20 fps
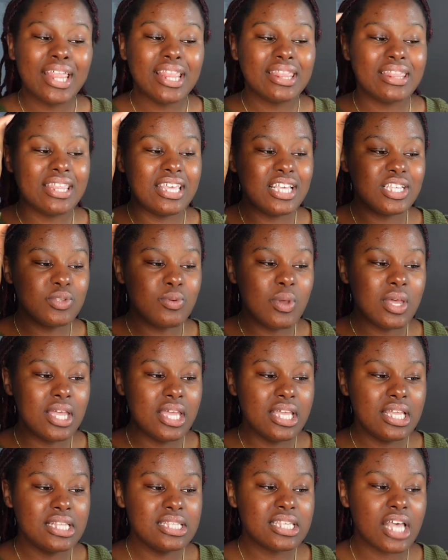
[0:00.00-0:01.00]
these
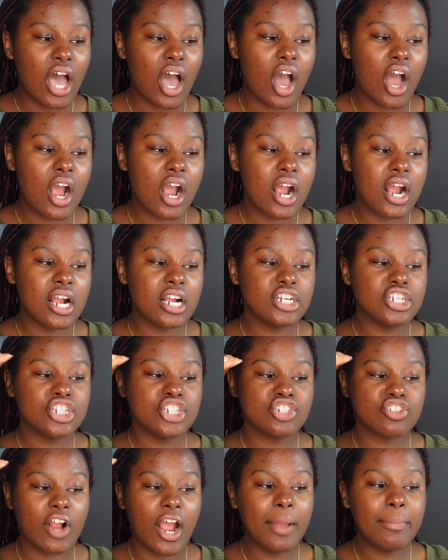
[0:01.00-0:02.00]
ones are
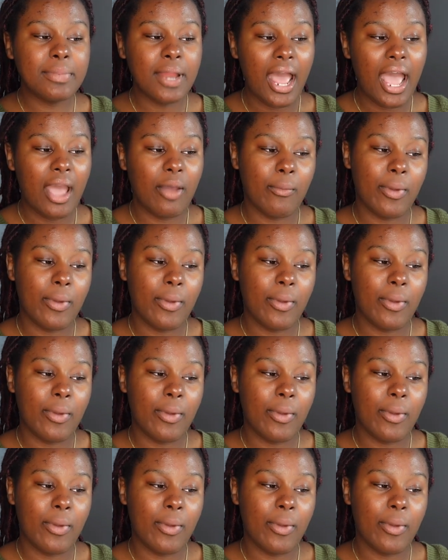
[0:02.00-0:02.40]
striped high